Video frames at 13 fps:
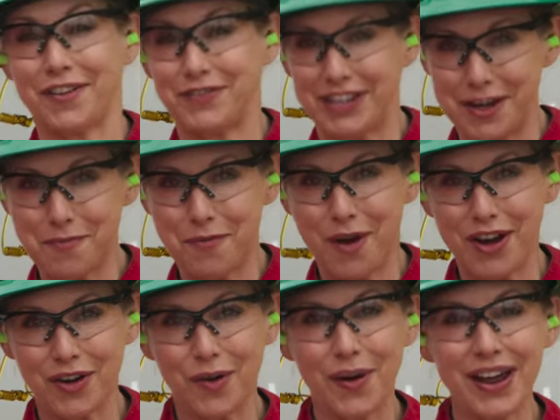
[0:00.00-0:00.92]
of
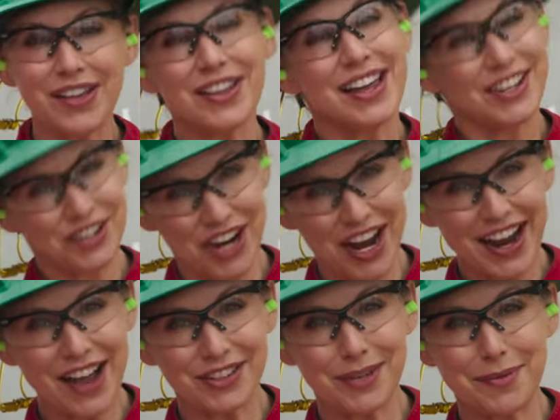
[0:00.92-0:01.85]
deepwater oil, check
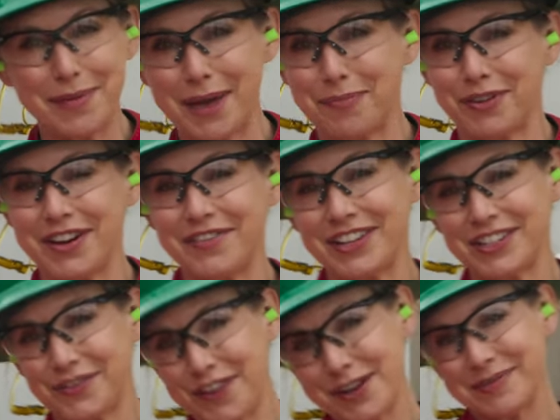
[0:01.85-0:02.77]
out some of my
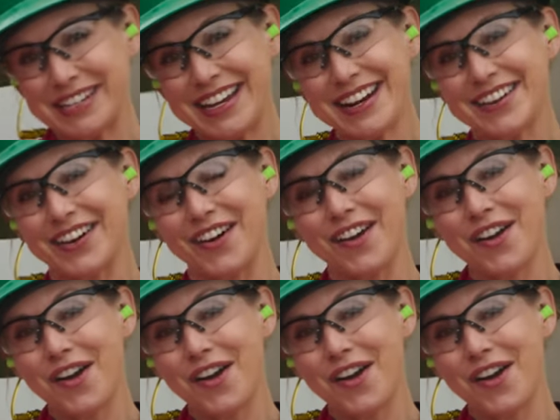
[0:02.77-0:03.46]
previous films here,